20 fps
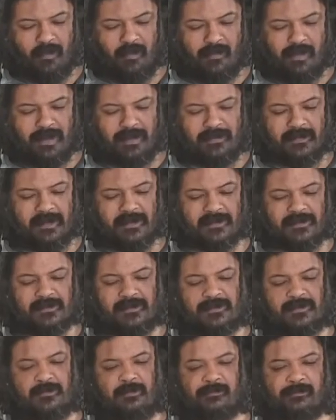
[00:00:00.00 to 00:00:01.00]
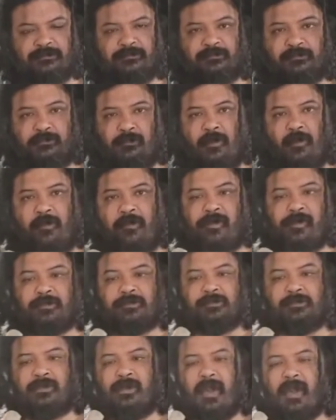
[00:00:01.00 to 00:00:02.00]
like this.
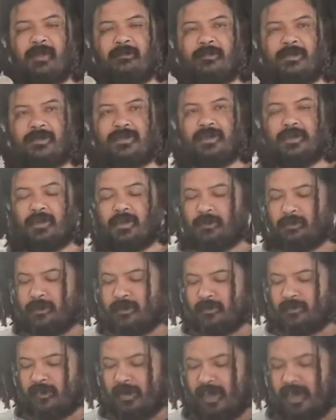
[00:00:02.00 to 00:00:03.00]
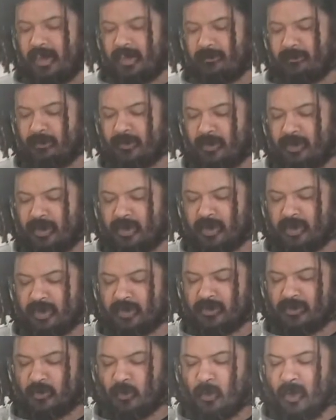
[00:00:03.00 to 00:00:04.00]
I have just a little bit of clay and putting it
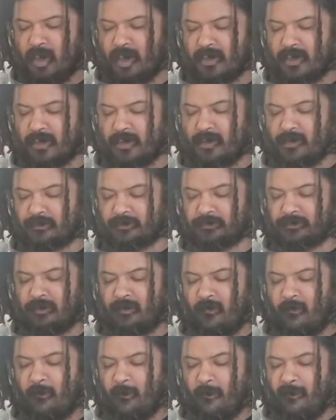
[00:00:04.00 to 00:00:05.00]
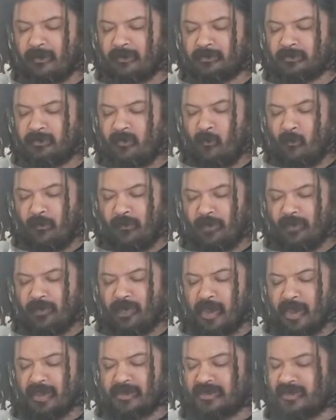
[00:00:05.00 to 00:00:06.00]
into water
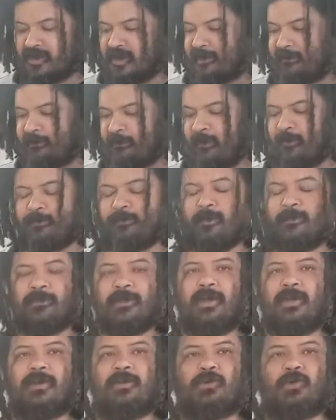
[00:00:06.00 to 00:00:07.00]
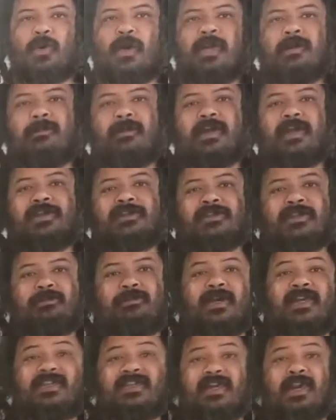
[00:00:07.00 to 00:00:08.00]
and let it sit for 15 to 20 minutes
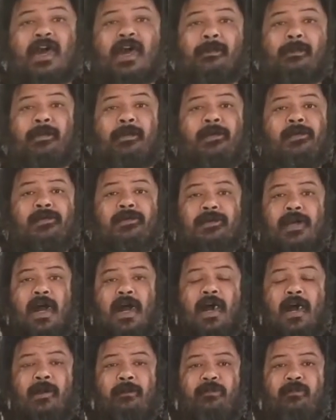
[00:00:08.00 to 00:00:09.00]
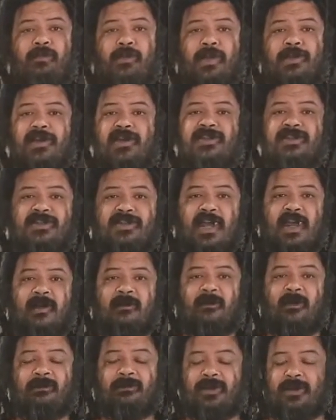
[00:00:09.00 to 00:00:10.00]
and mix it up. It doesn't
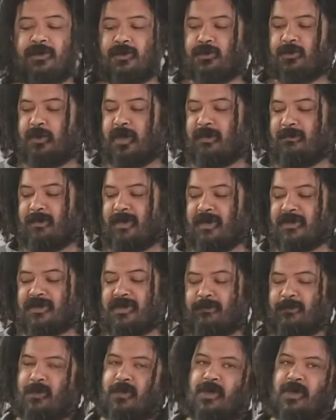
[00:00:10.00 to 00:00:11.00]
take 15 or 20 minutes if you